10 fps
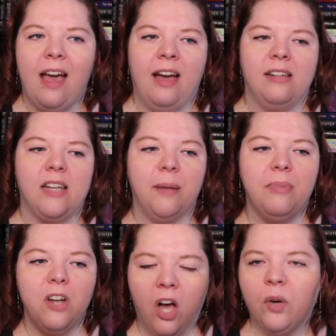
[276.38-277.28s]
and
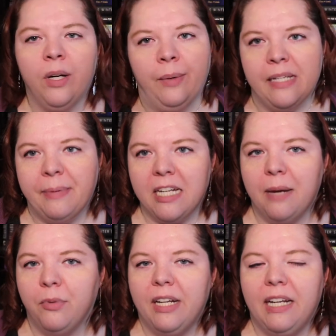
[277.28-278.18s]
I'm not going to waste my
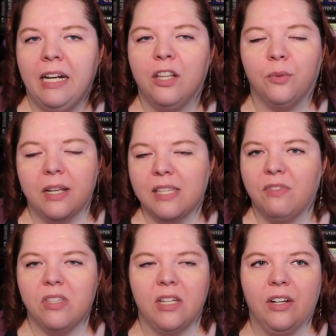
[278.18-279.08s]
time reading the rest
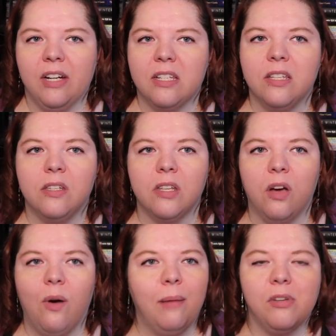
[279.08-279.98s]
of the series,
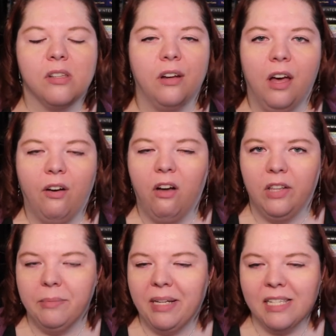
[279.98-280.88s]
so I'm just going to
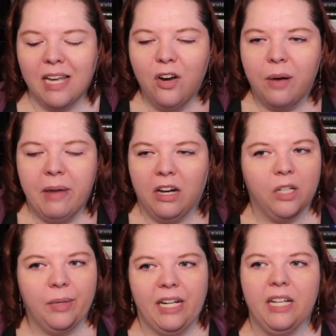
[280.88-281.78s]
unhaul it because I know I'm not going
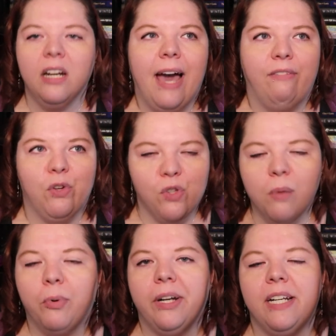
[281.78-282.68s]
to read it and there's
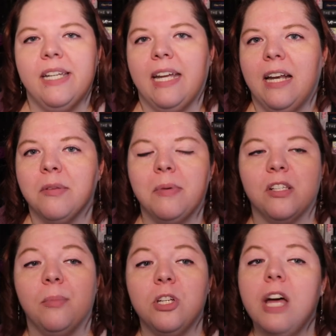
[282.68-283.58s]
no point in taking up
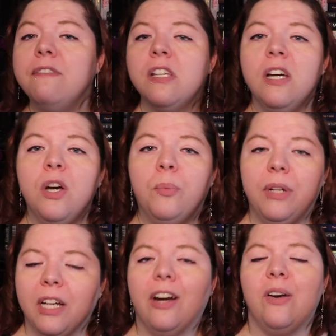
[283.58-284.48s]
space on my shelves when
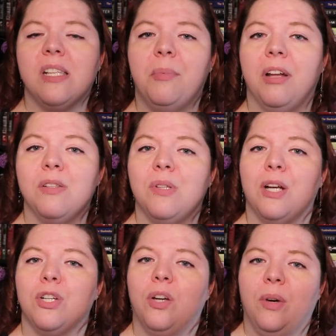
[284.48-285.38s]
I could go to someone else who's
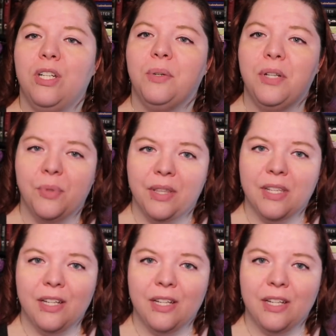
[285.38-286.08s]
actually going to enjoy the